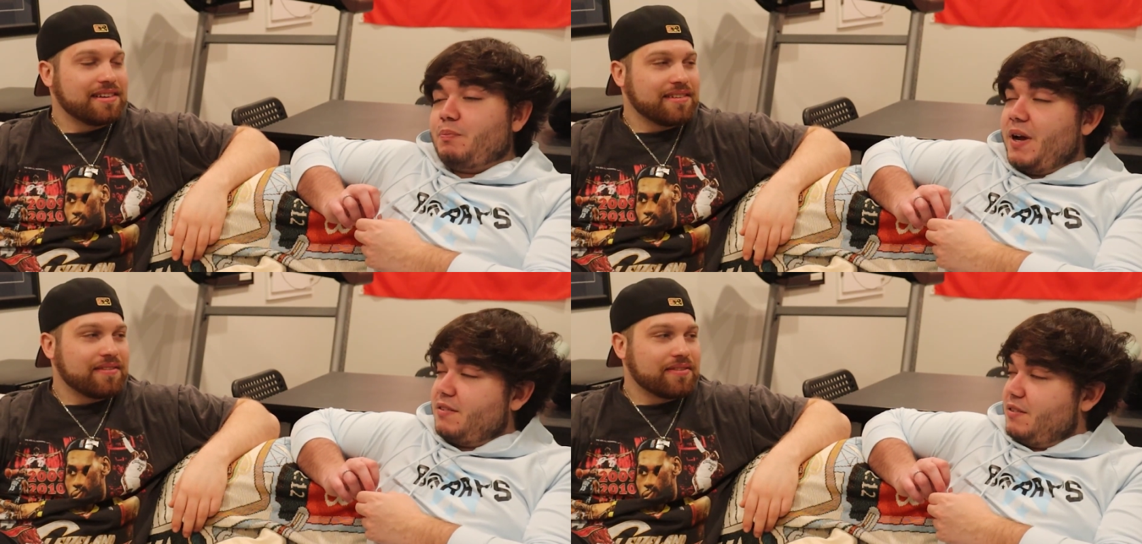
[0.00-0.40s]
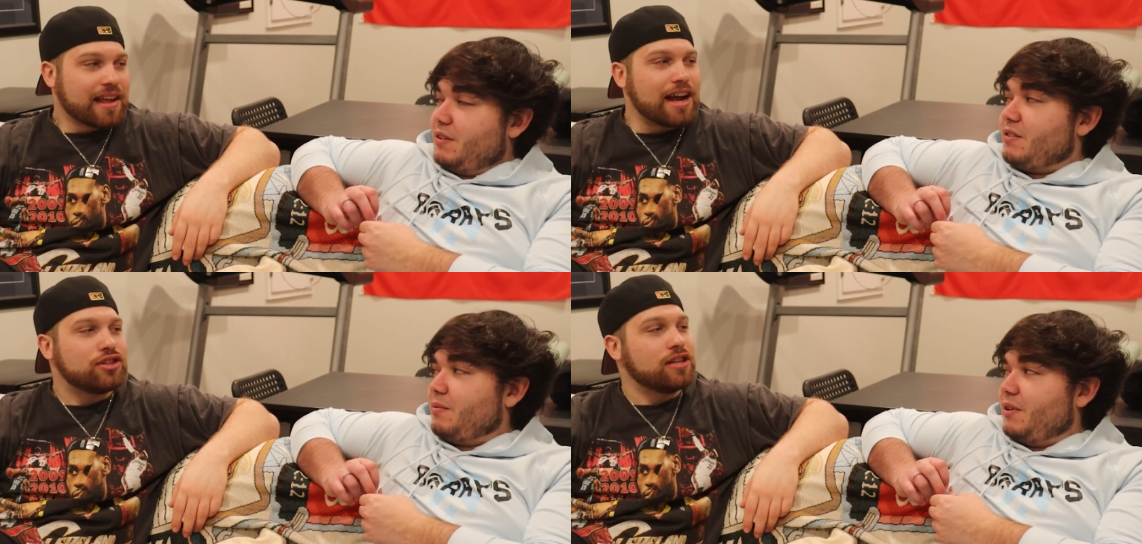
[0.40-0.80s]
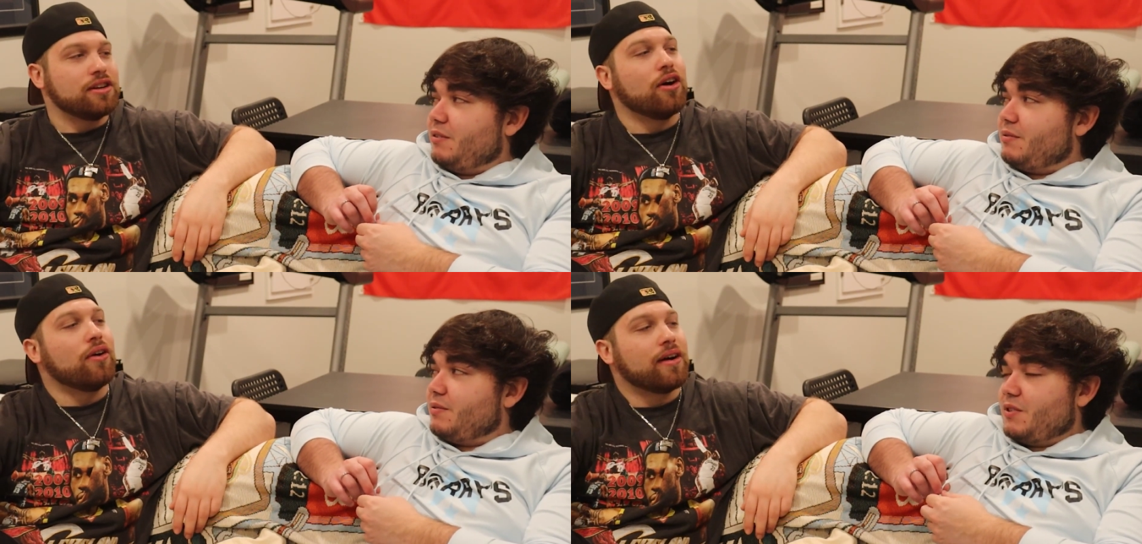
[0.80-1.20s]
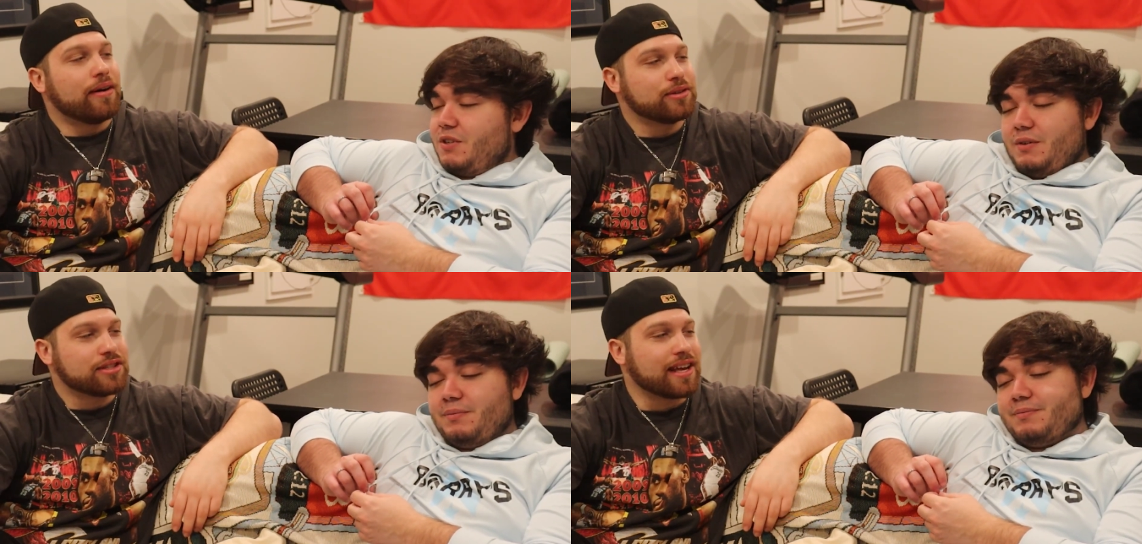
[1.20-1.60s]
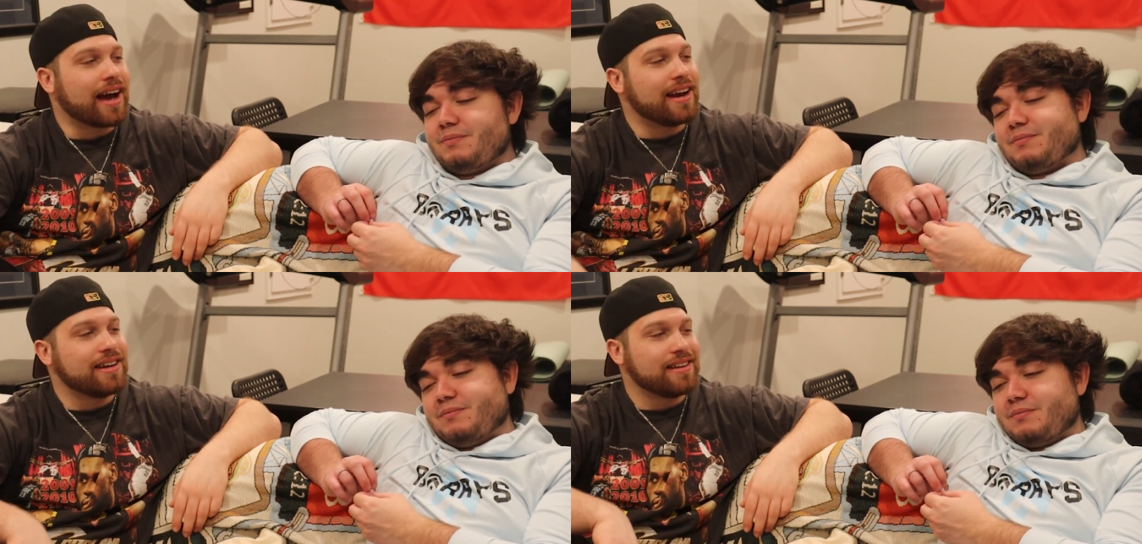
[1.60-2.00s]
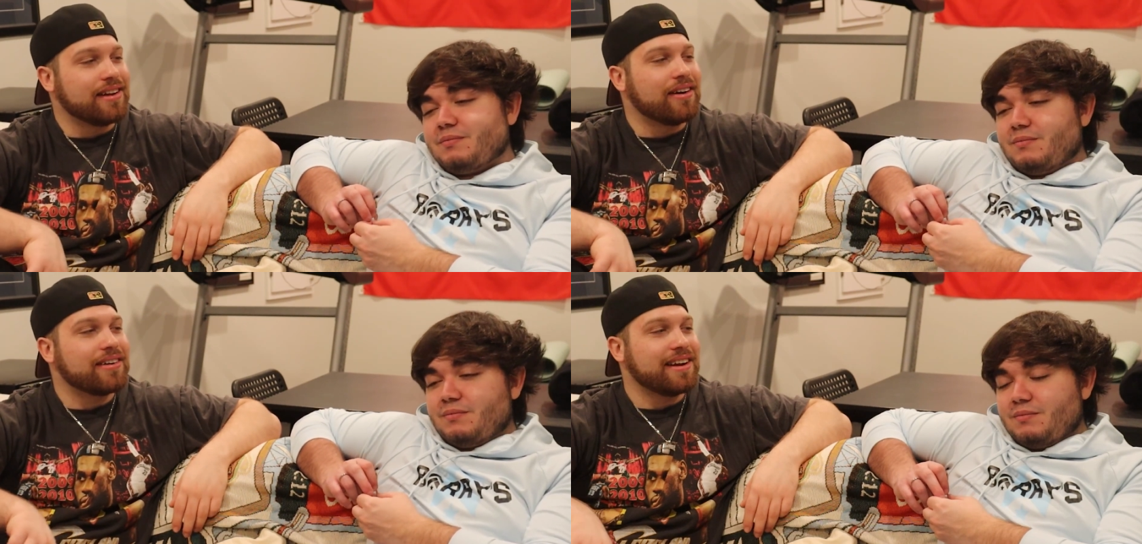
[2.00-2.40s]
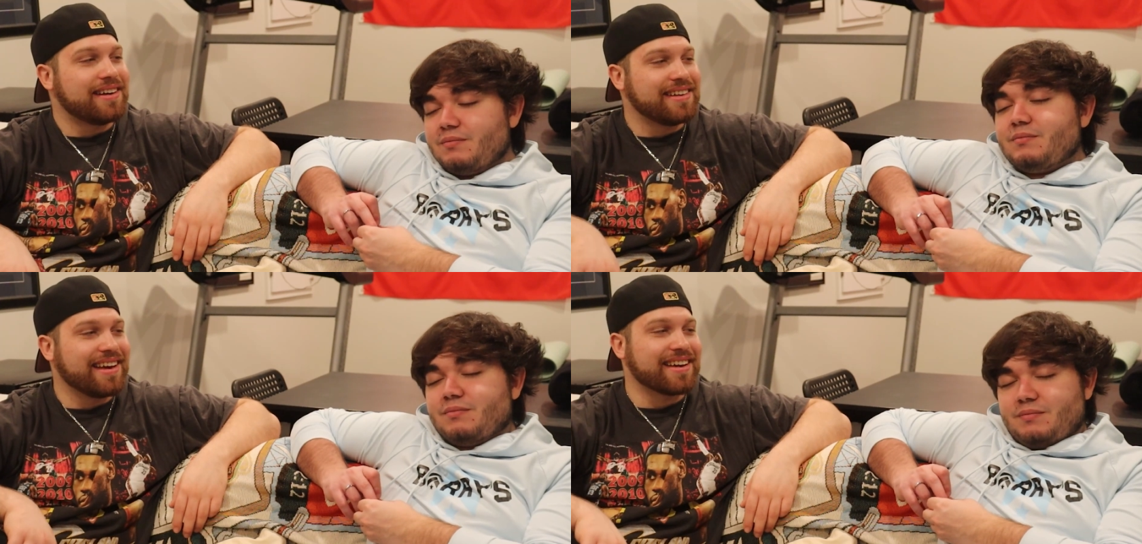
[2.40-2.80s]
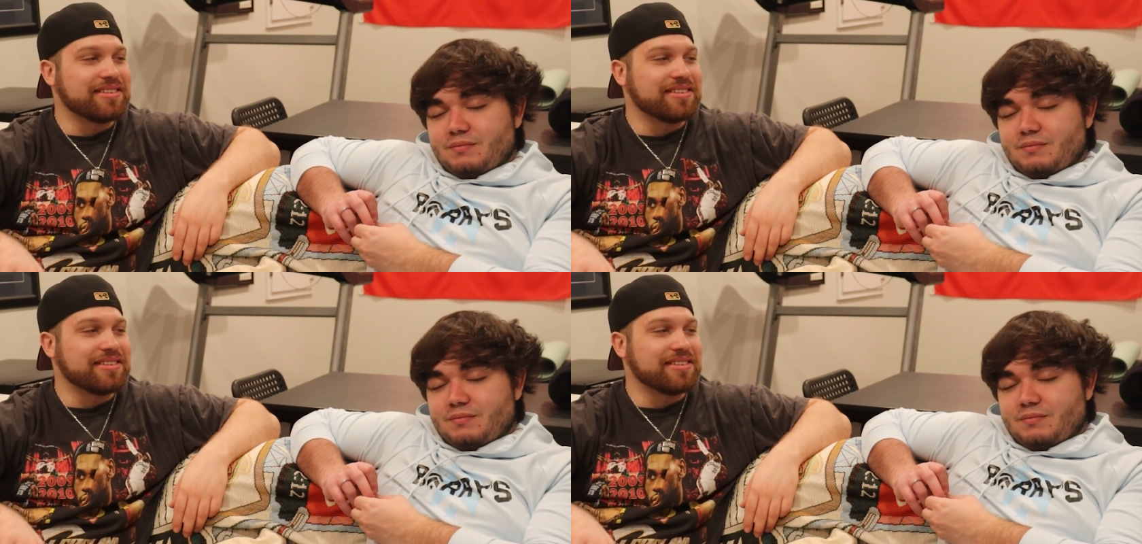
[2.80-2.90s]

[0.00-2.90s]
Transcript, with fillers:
Speaker 1: surpassed that.
Speaker 2: I didn't know. I was just like I didn't know. You know, like